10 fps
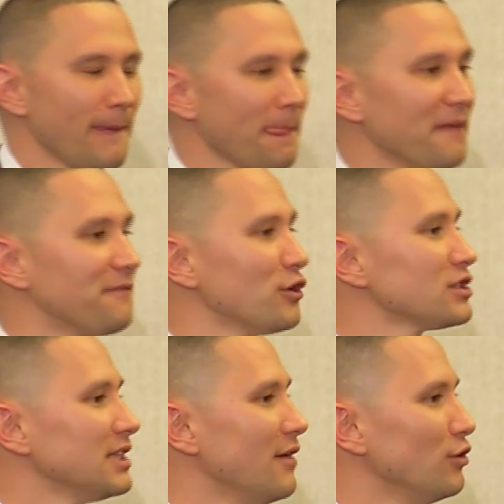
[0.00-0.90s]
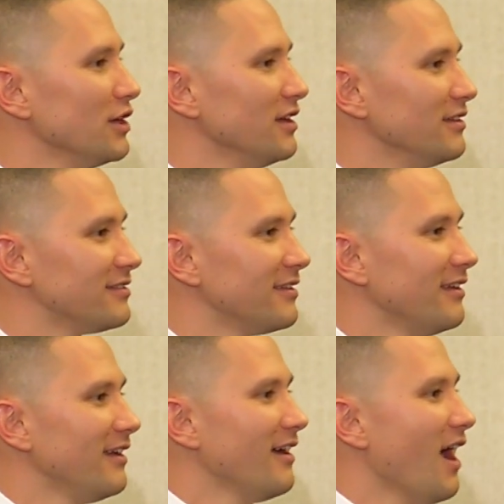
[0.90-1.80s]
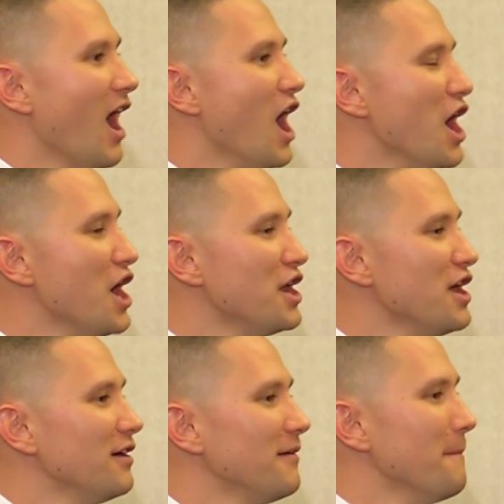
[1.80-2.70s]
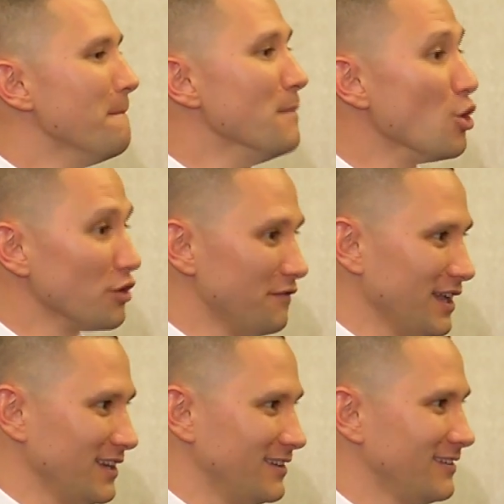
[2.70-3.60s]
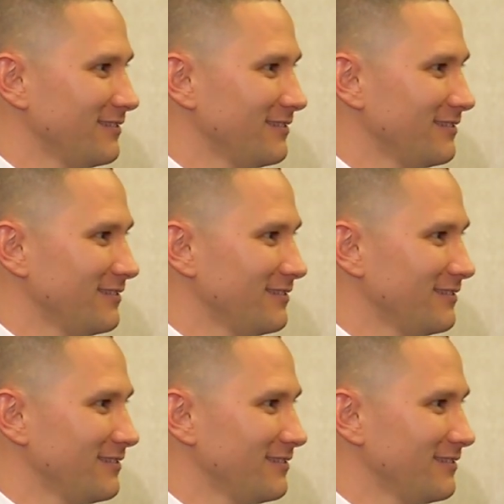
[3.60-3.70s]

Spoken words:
The first level is unmotivated.